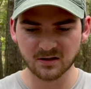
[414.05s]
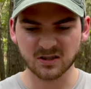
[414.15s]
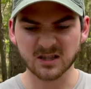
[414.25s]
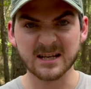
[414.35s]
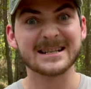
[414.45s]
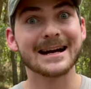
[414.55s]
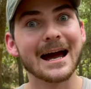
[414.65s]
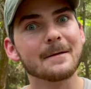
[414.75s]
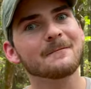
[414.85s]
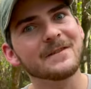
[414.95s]
She's like,
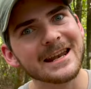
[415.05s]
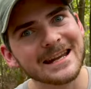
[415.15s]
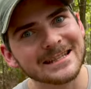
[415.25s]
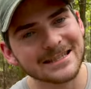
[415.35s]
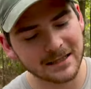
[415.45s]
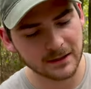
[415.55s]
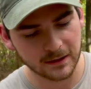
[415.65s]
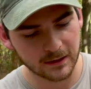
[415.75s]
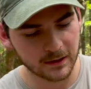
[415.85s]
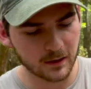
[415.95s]
I'm finished.
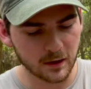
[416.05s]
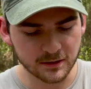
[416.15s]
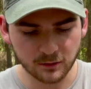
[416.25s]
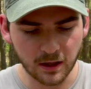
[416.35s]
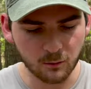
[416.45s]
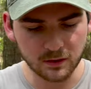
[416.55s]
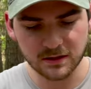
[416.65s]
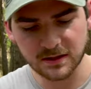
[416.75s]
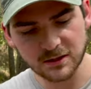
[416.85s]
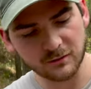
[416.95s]
It's okay. We
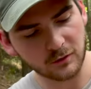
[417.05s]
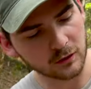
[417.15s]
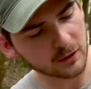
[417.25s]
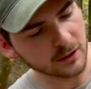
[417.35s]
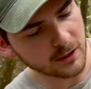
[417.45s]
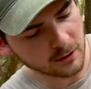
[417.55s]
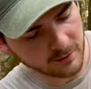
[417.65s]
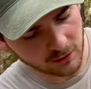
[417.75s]
just need you for a little bit